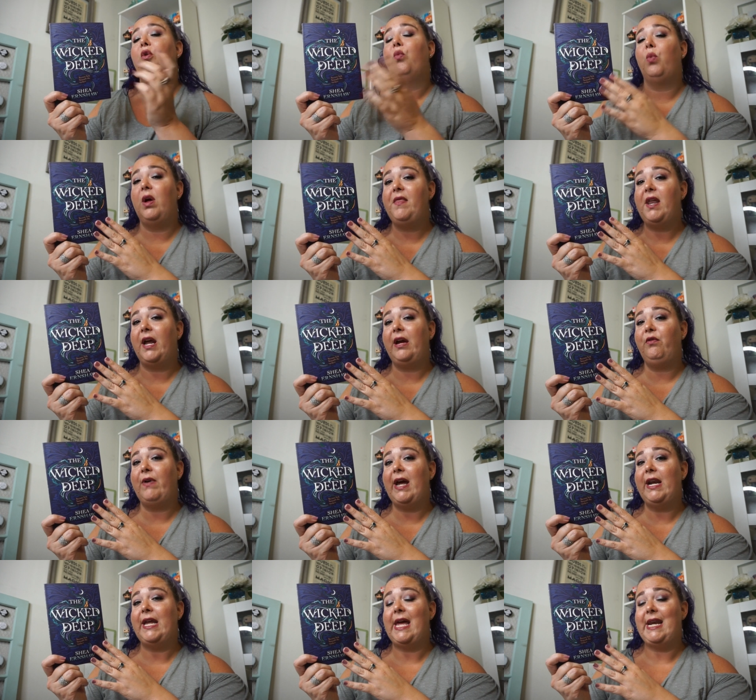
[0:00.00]
one that I
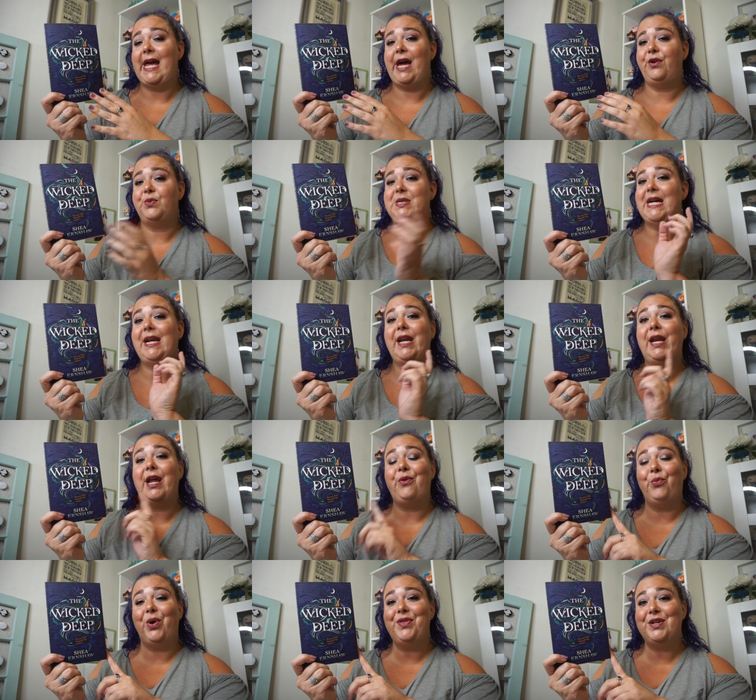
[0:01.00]
read and annotated
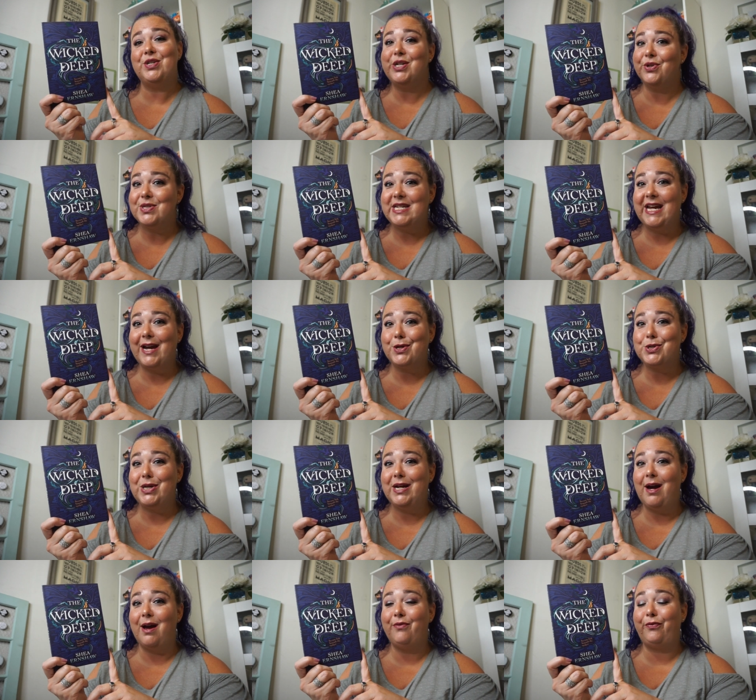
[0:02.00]
and one that Chelsea
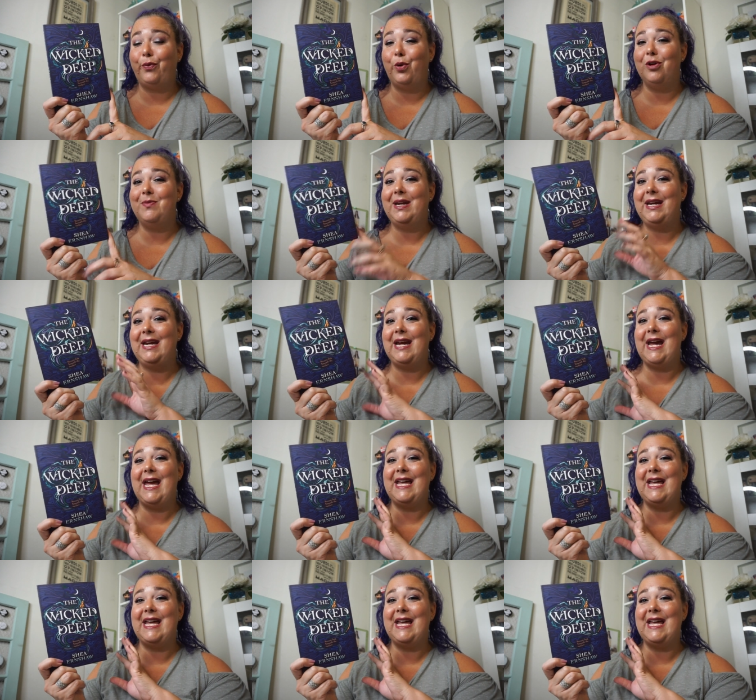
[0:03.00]
actually got for me